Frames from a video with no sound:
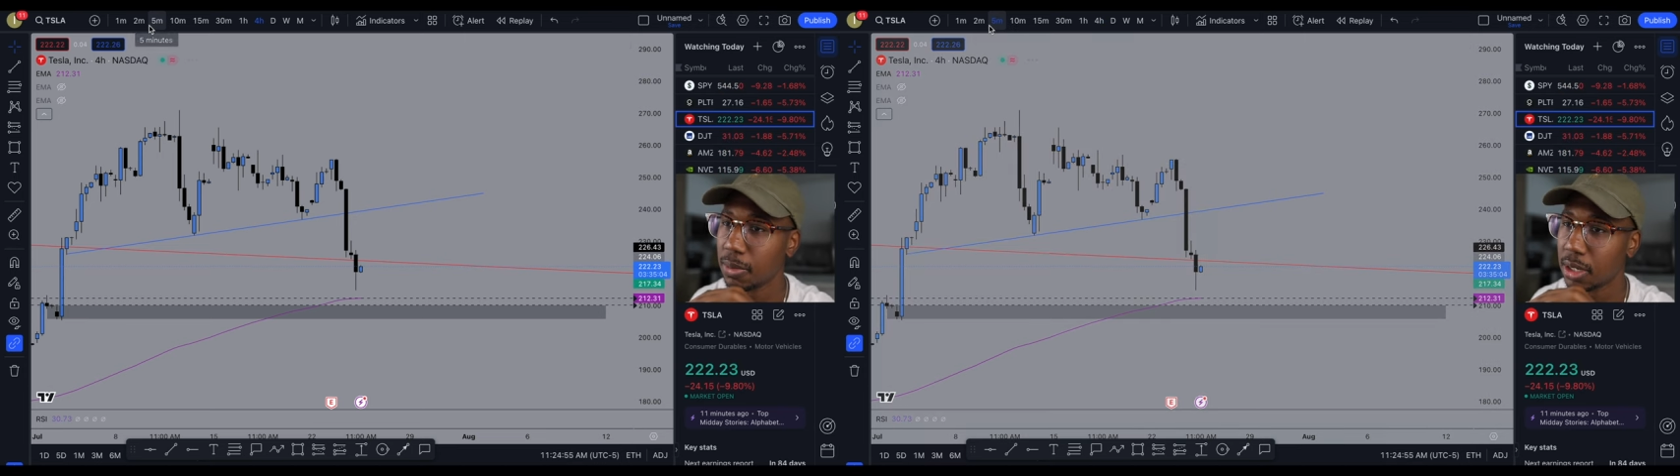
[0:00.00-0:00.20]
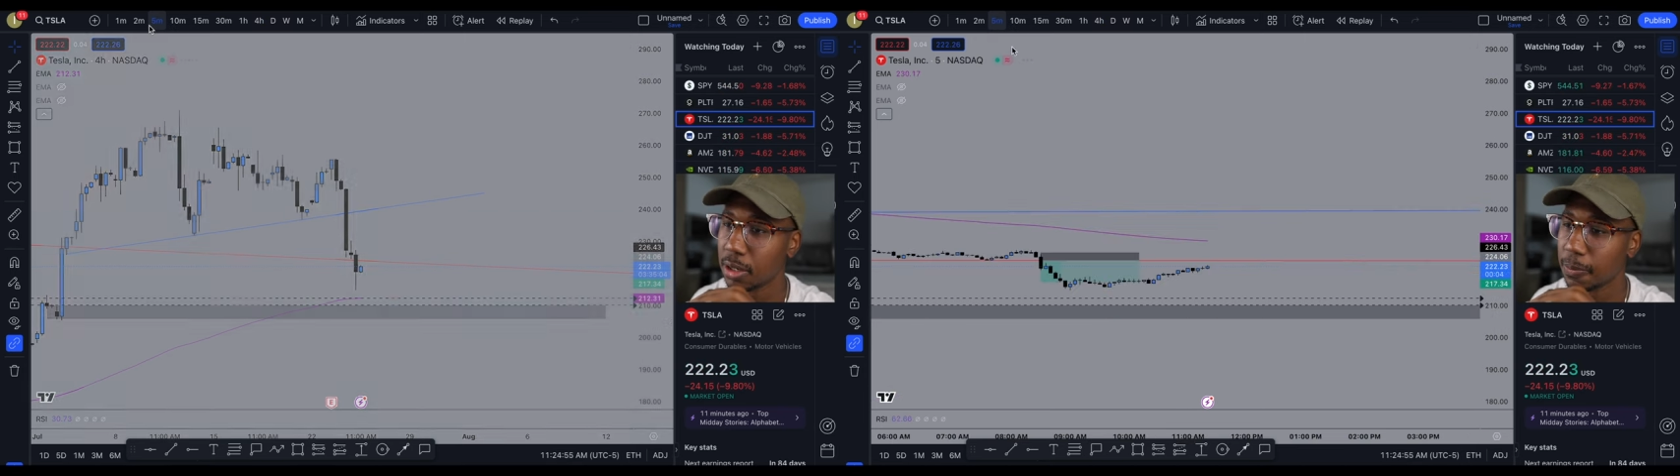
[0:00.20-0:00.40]

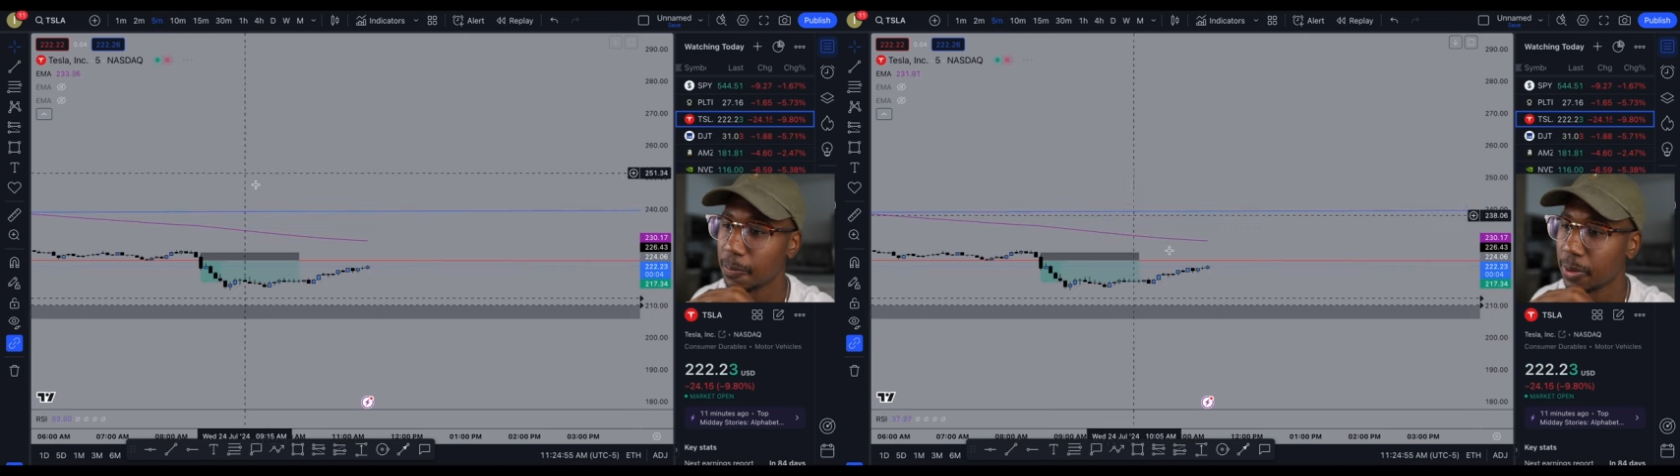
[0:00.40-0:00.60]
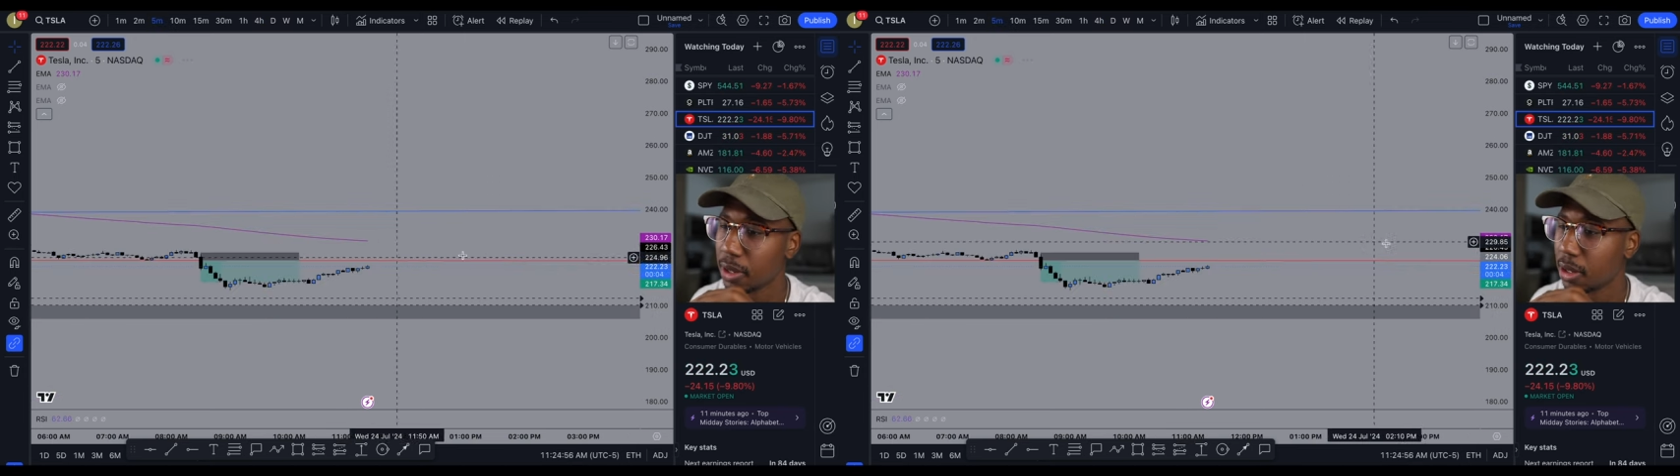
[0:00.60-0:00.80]
but
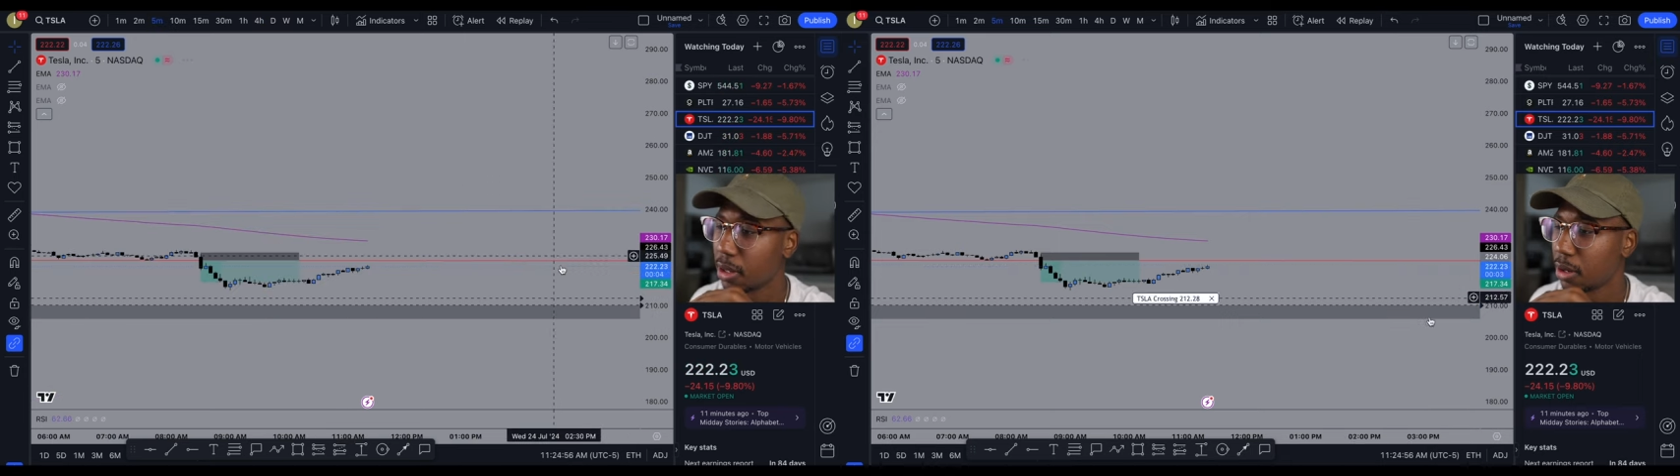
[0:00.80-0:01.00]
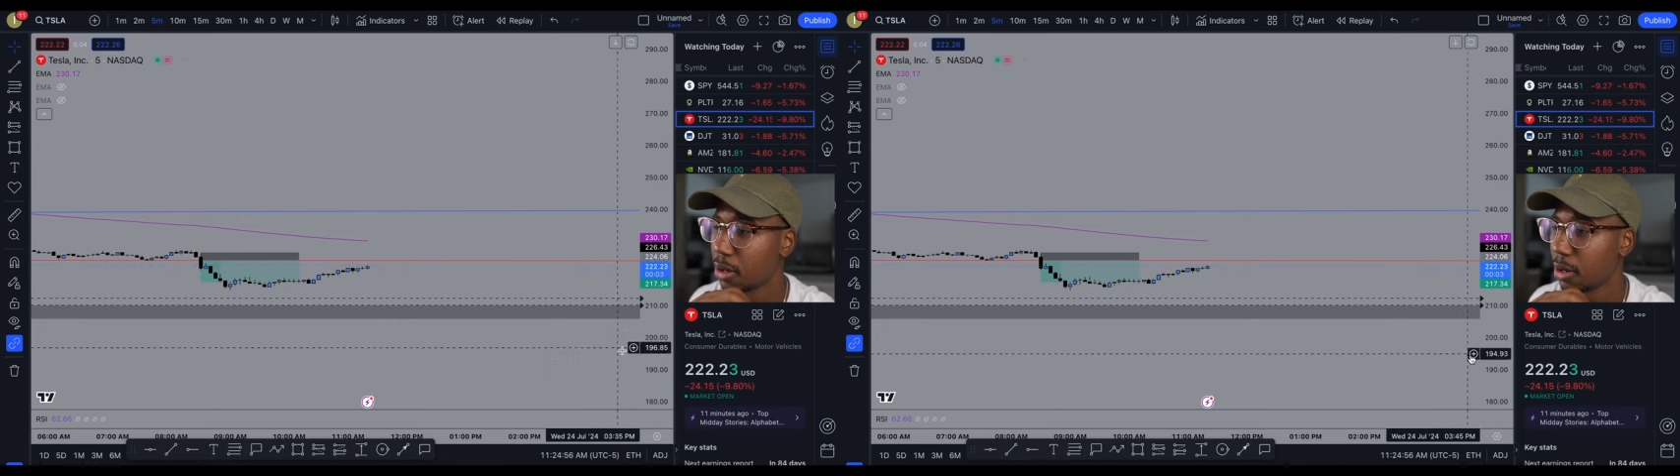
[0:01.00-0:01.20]

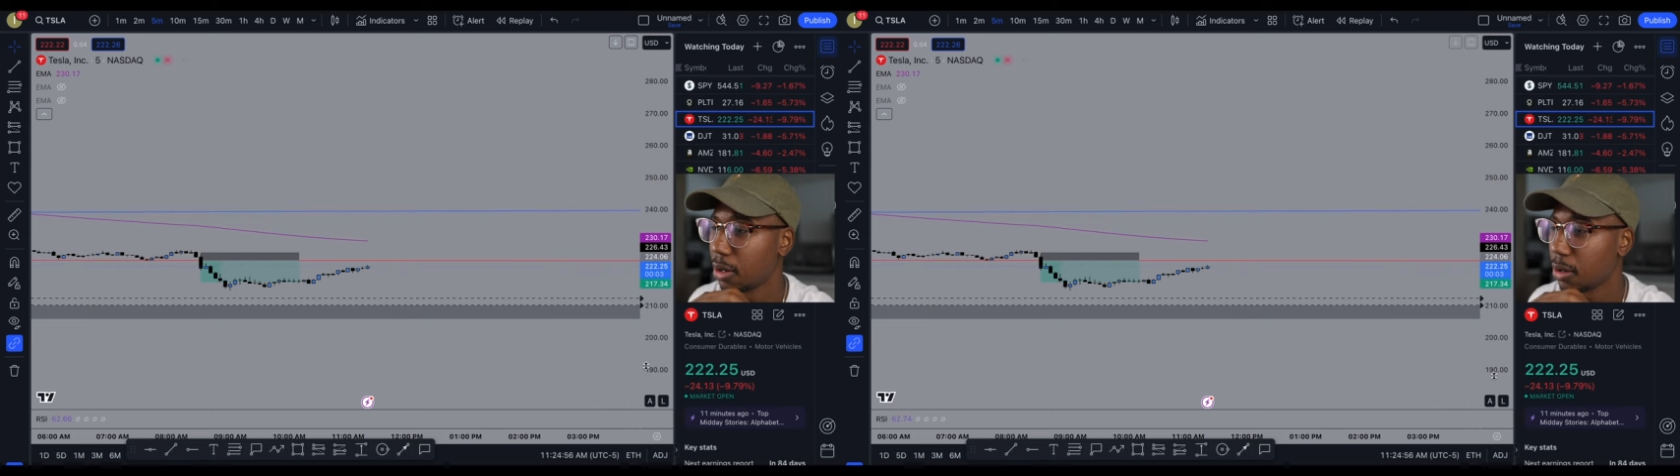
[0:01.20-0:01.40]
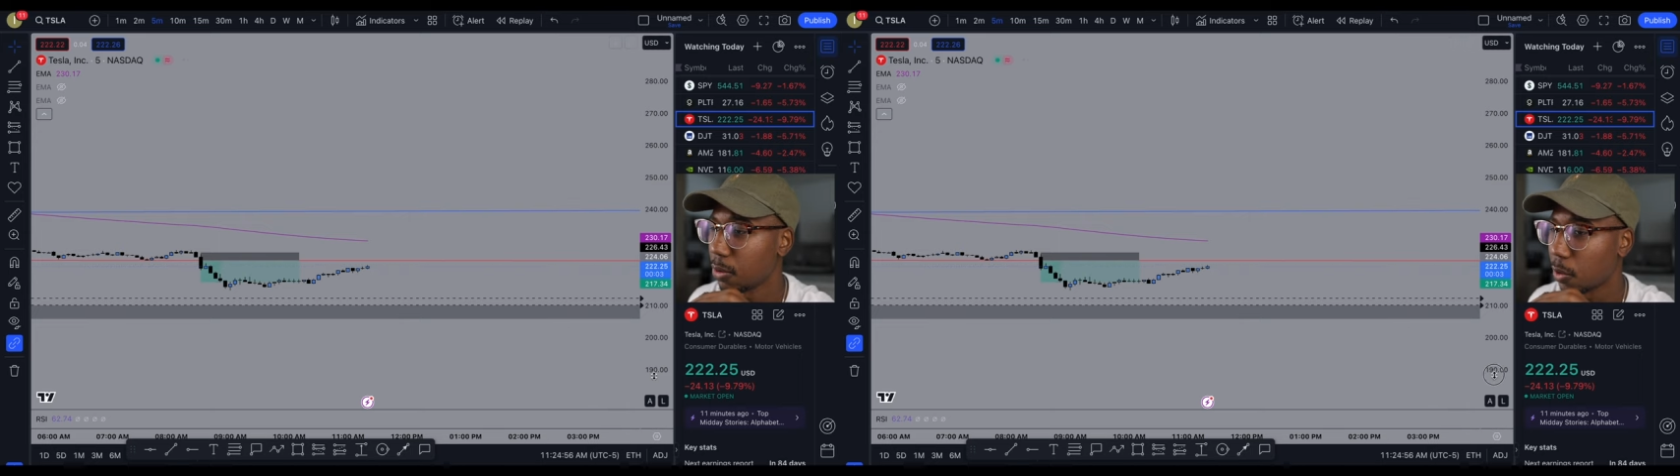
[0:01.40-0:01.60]

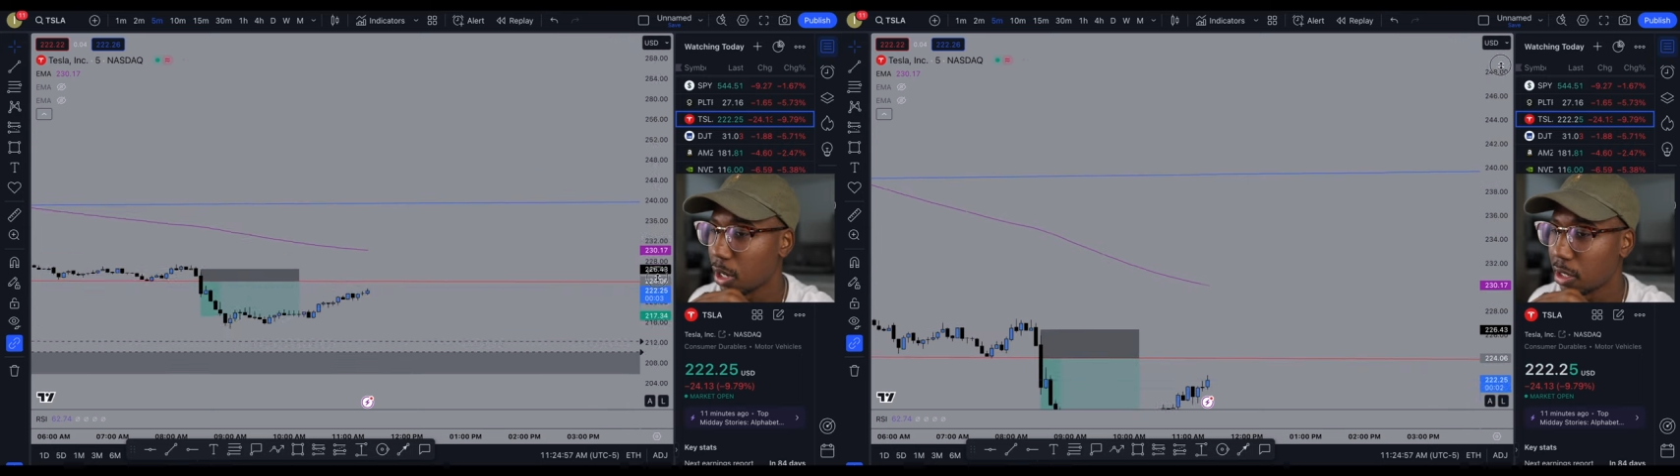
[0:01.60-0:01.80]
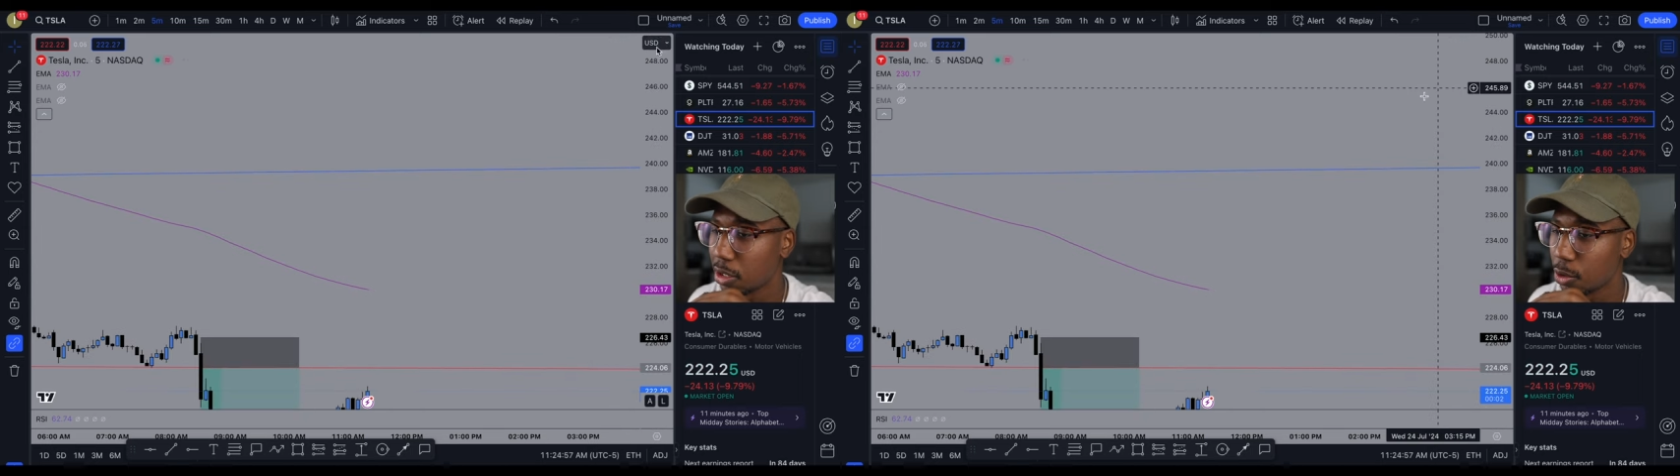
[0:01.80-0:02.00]

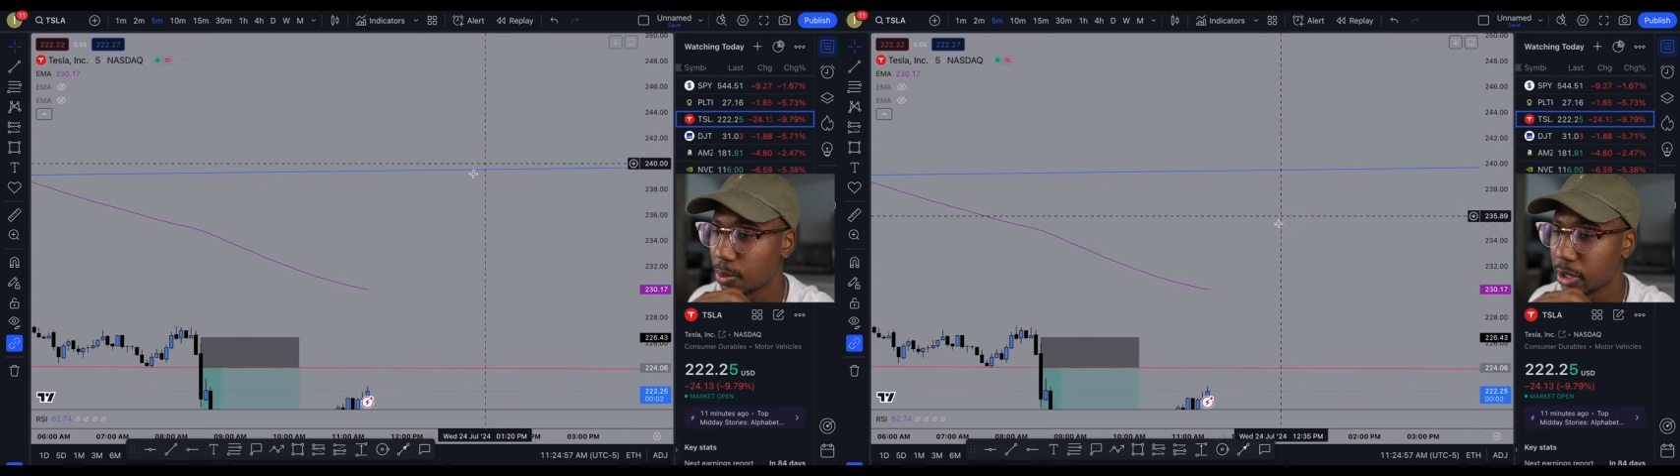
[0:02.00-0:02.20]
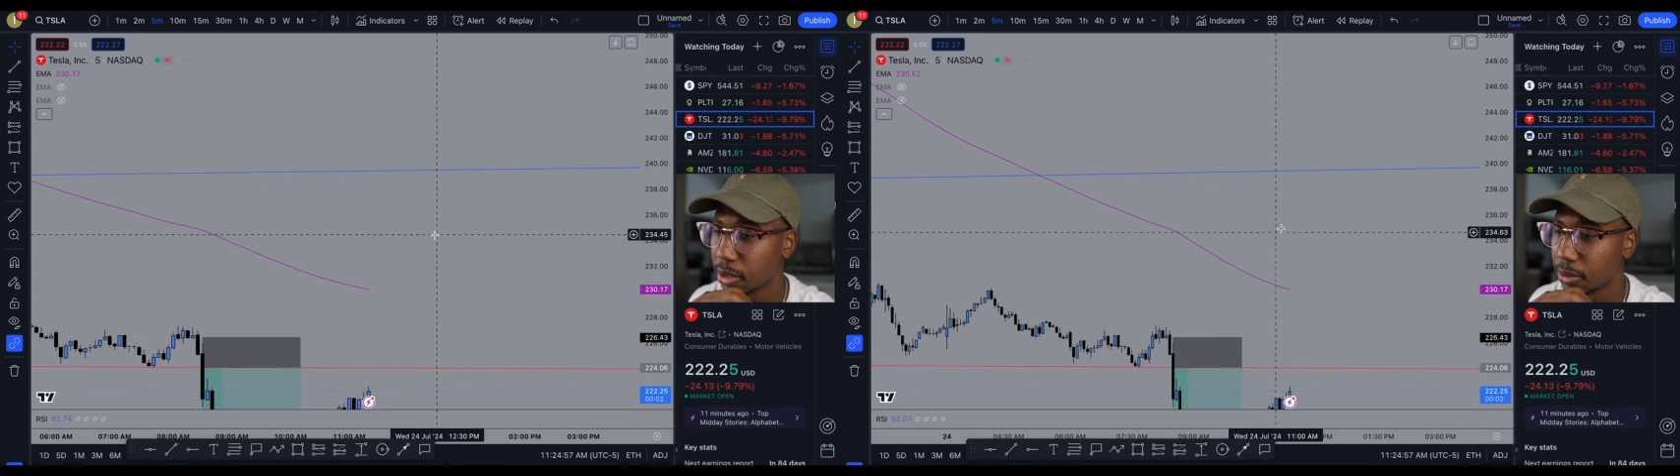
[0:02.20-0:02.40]
right at
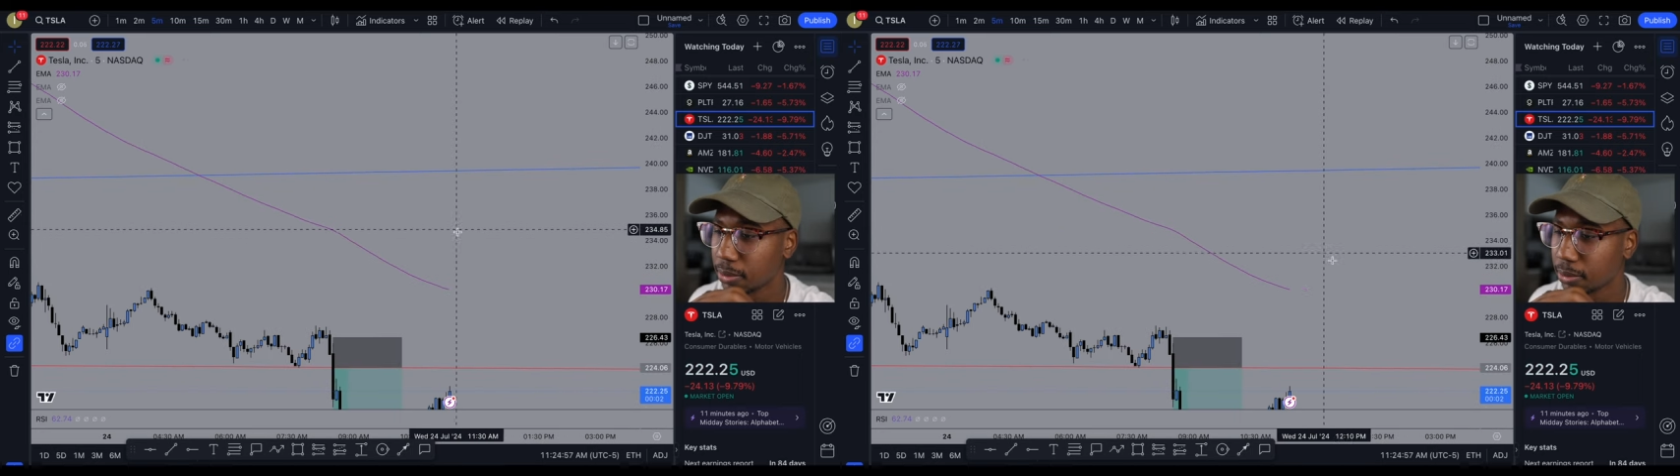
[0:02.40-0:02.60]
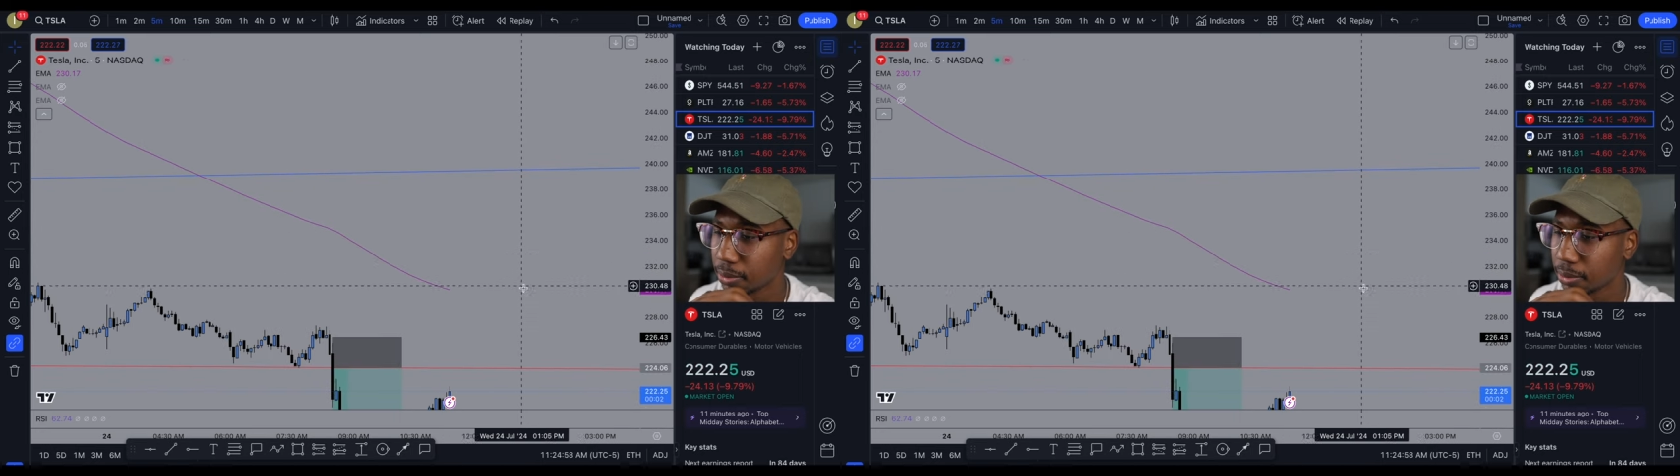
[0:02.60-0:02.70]
open.